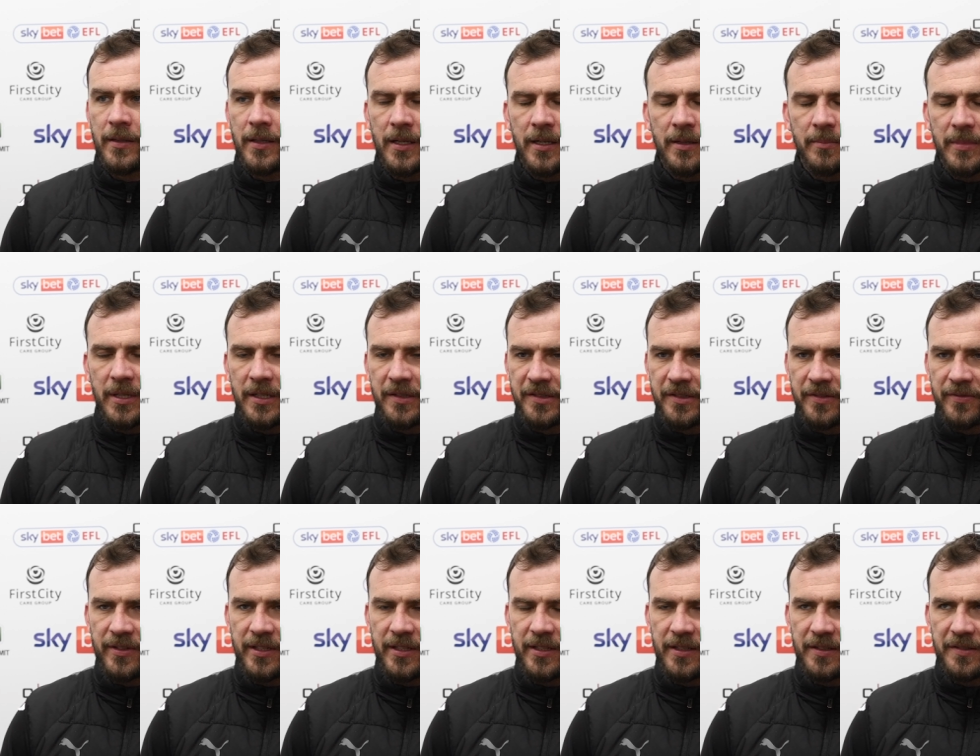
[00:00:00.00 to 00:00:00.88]
Yeah,
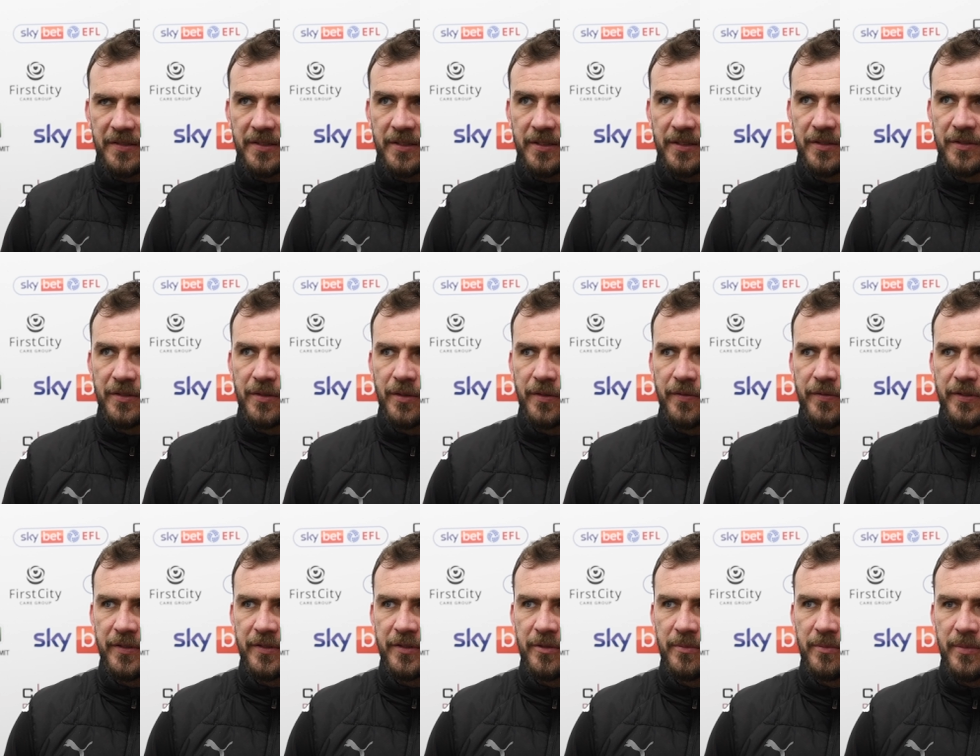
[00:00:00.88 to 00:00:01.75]
massively. Listen, it's tough.
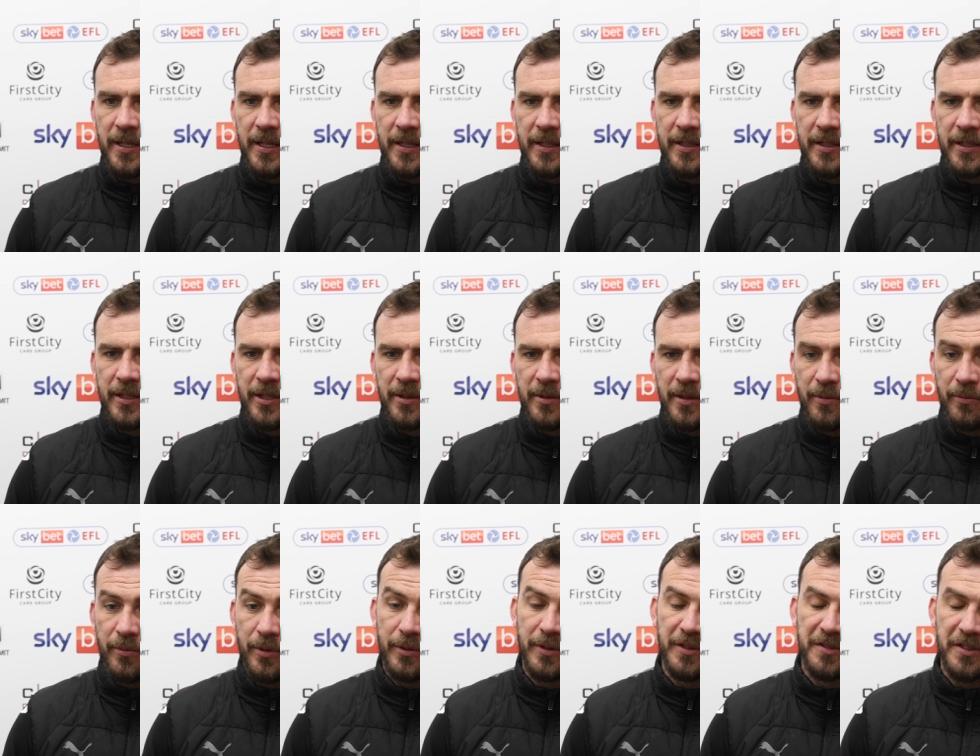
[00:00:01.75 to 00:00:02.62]
He's come back.
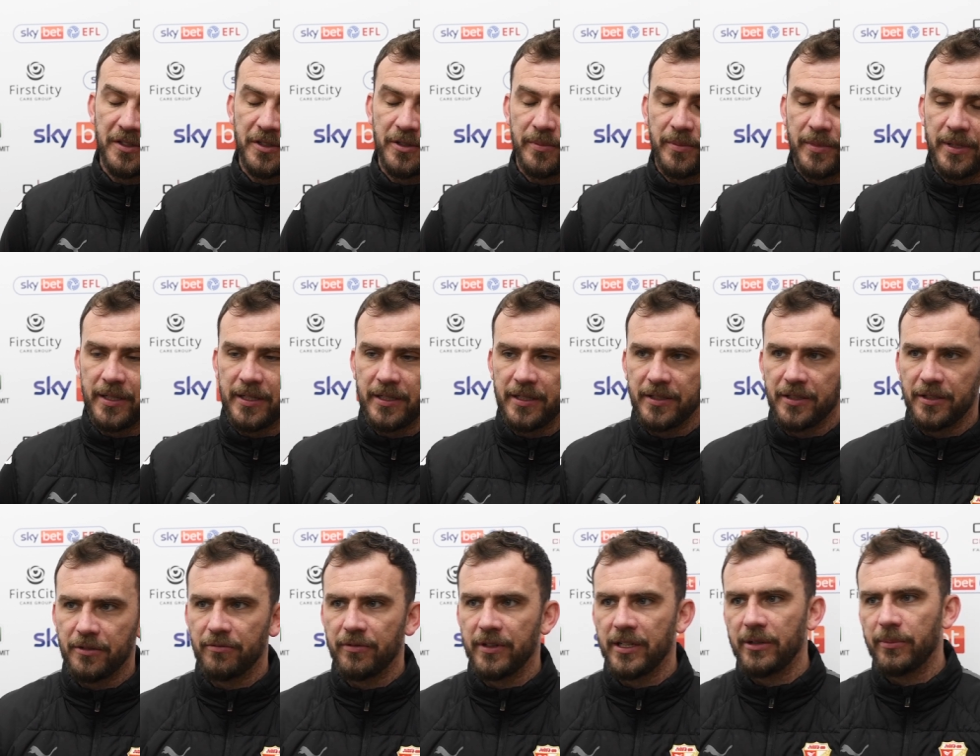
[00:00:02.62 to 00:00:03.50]
Once he came in, he
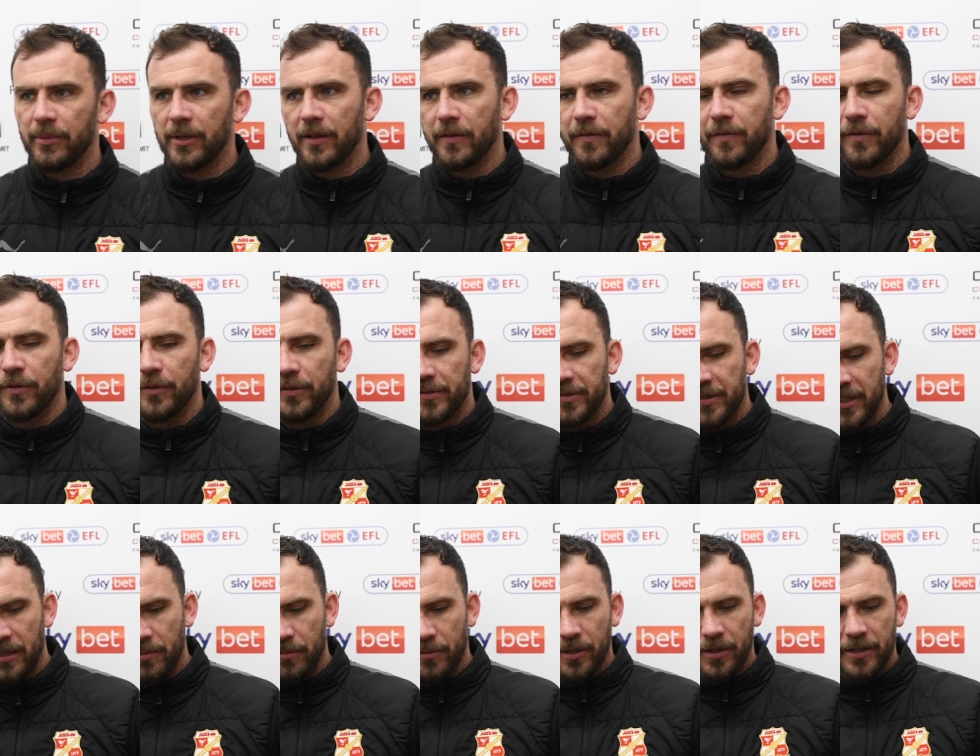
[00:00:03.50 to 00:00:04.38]
did really well. First
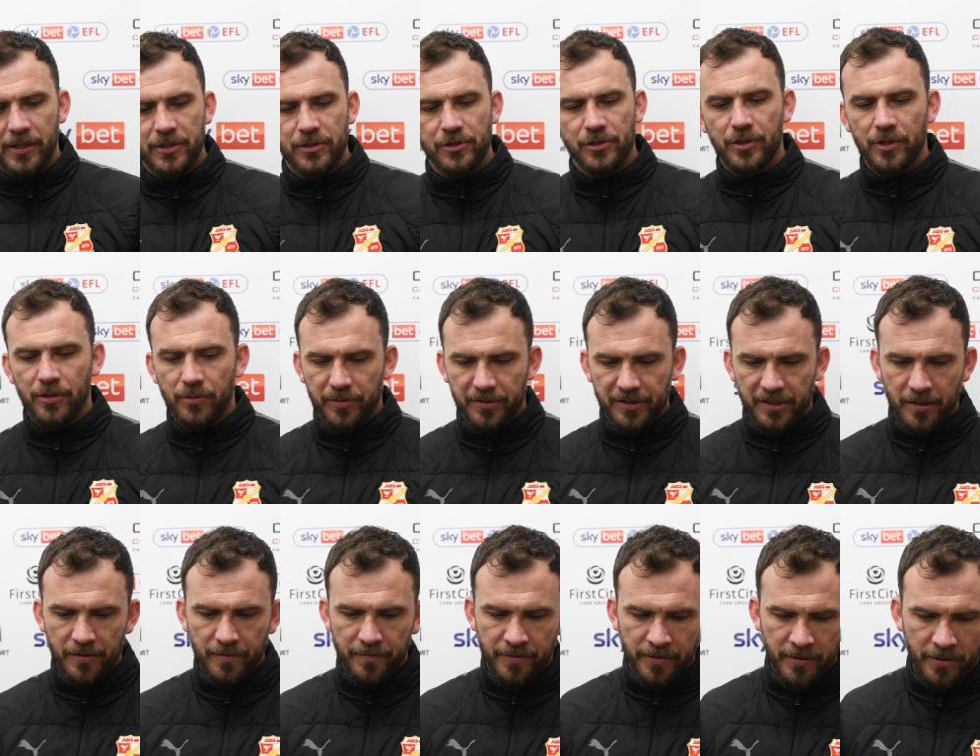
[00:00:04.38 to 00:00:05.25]
game, got injured, was
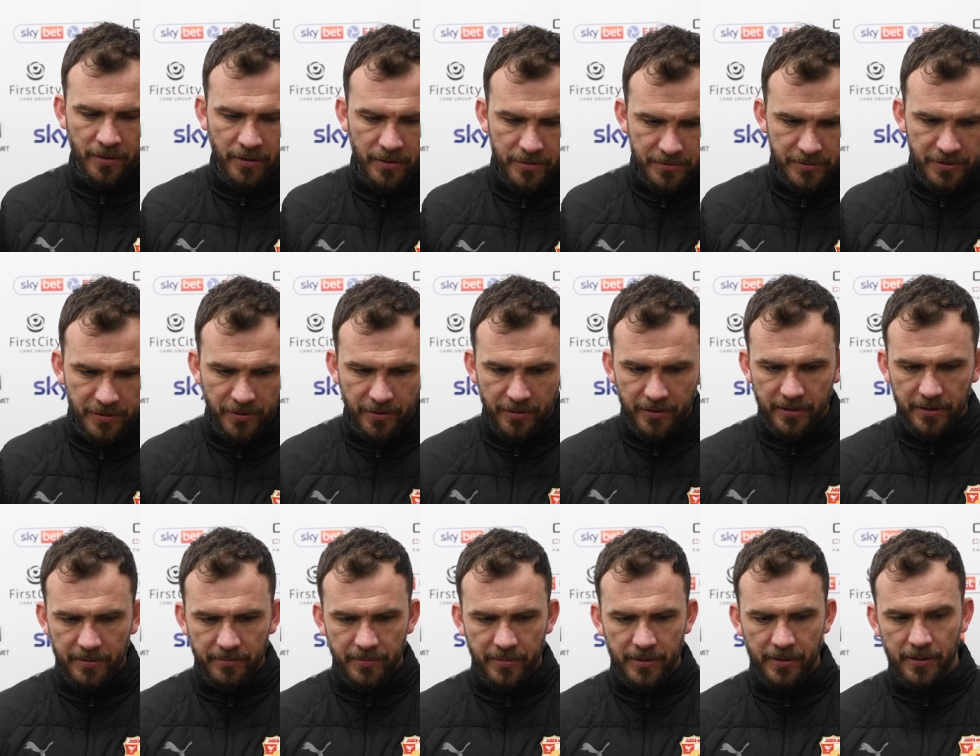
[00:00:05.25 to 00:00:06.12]
out for a long
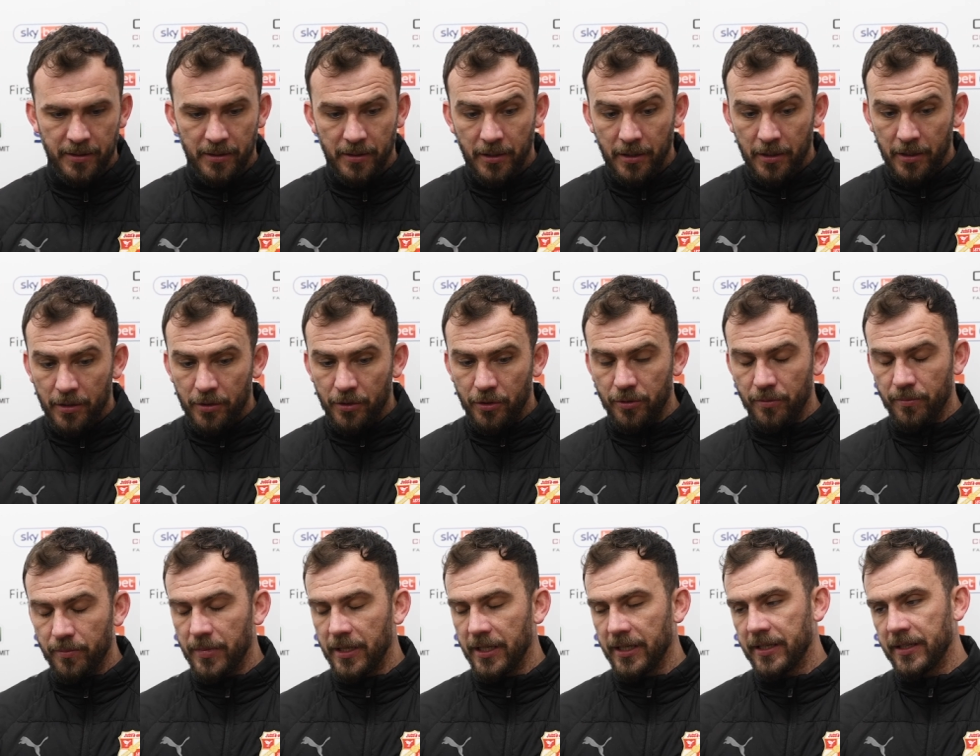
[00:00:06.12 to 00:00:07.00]
time.
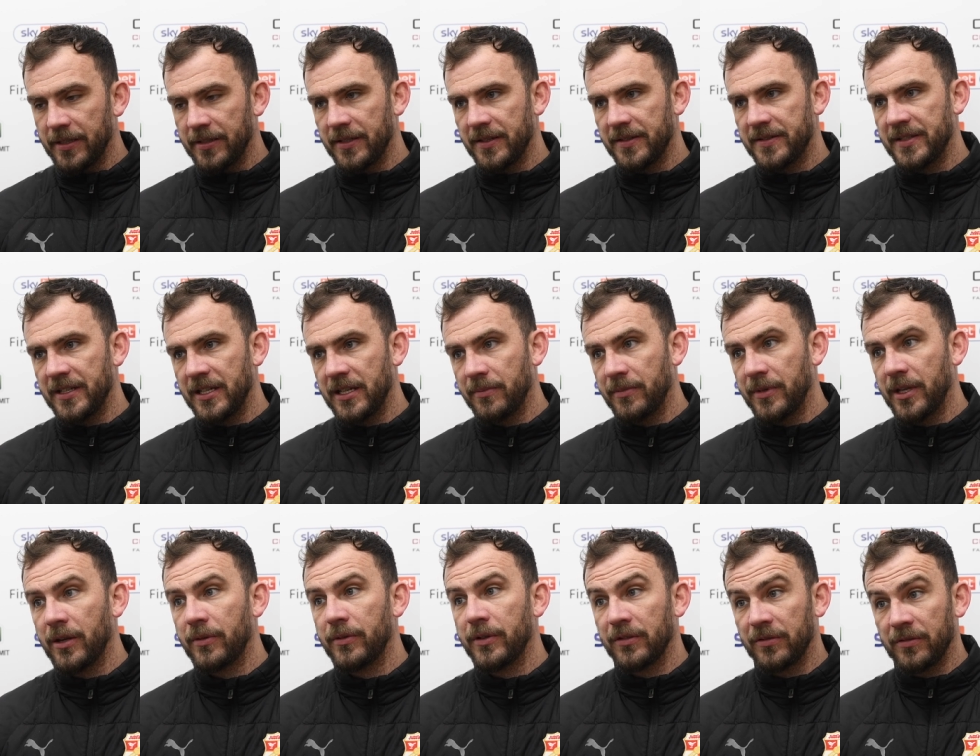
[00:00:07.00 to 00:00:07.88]
Come back in the team
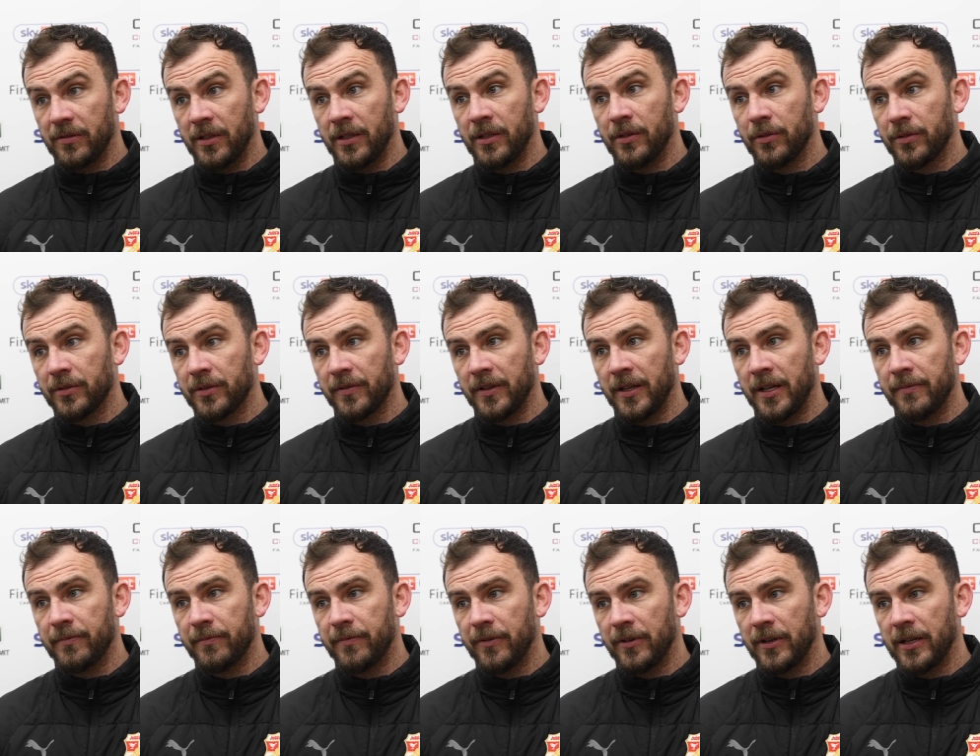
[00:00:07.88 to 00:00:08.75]
now. He looked a
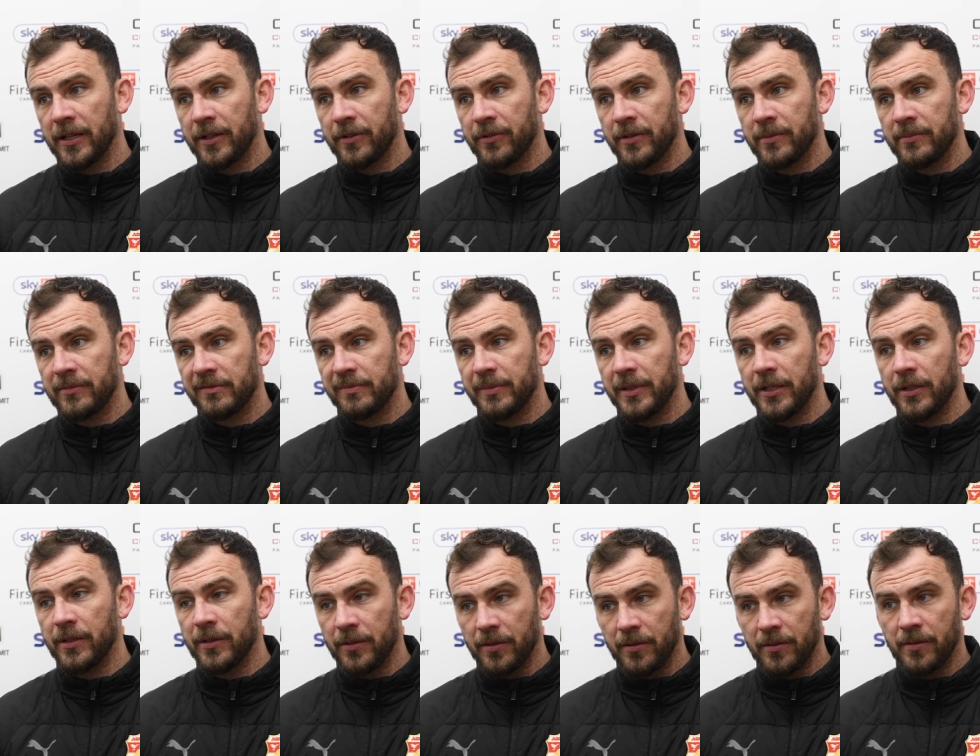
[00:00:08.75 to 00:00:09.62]
handful at
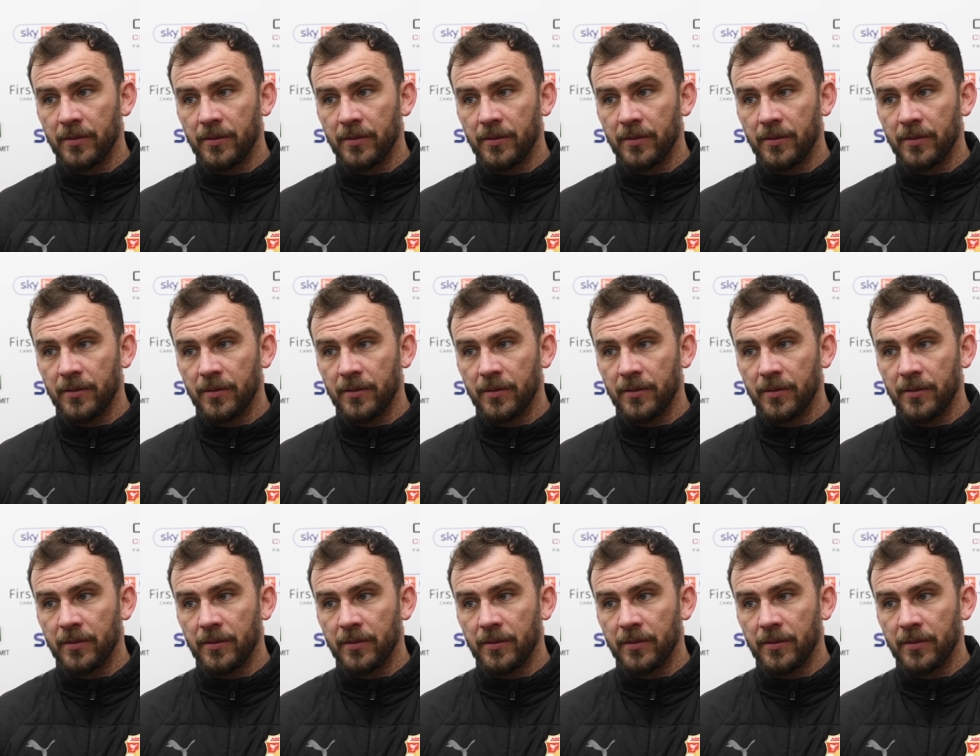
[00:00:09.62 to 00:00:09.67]
Grimsby.